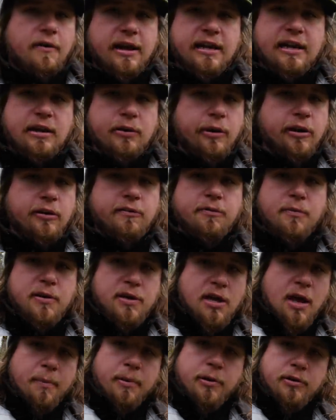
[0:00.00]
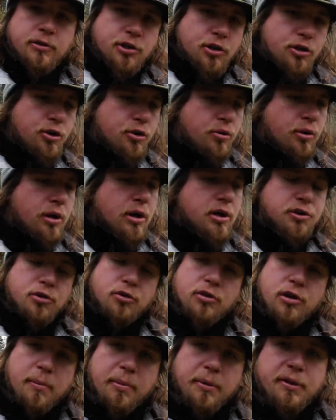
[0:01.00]
Anywhere from a number 2
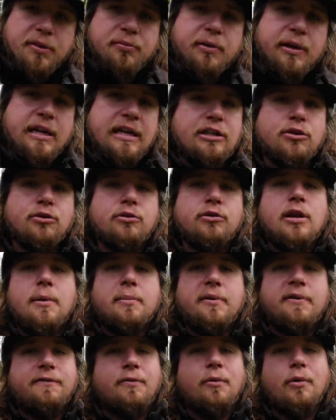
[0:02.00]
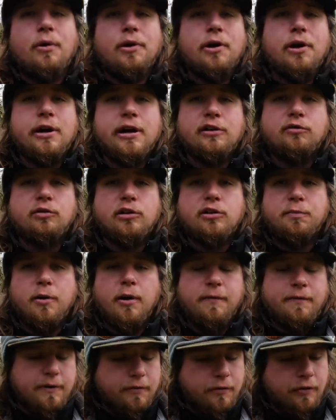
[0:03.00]
to a number 3 to a number 4 hook is what's
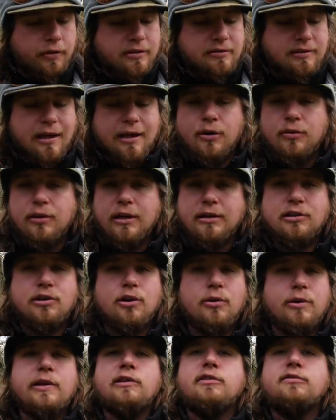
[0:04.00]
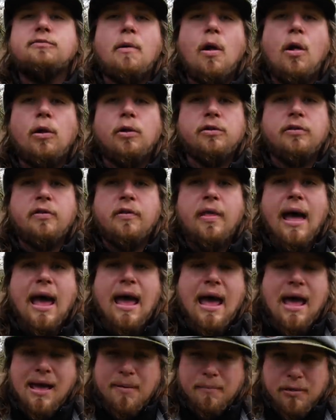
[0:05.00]
perfect for this. I don't like to go any smaller than
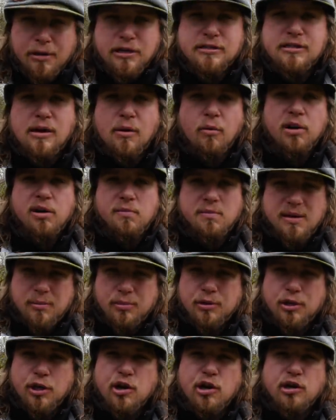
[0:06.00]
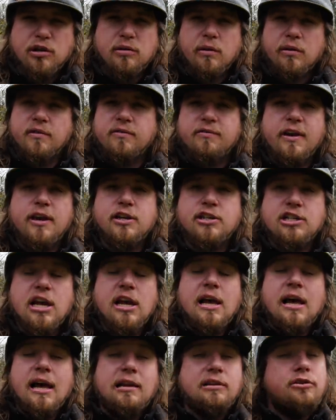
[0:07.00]
that because I want to be able to hook those fish,
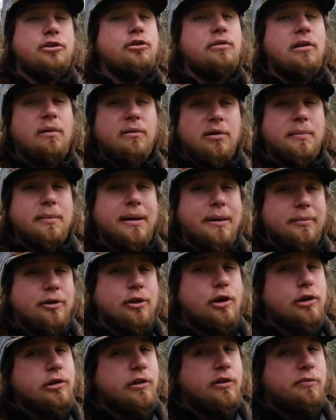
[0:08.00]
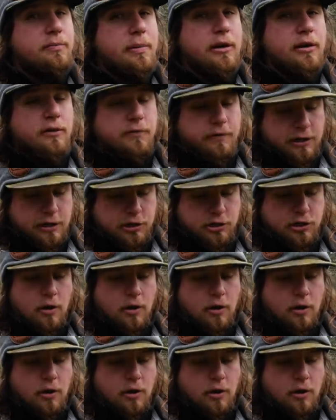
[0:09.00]
and 2, I want to be able to hook those bigger fish.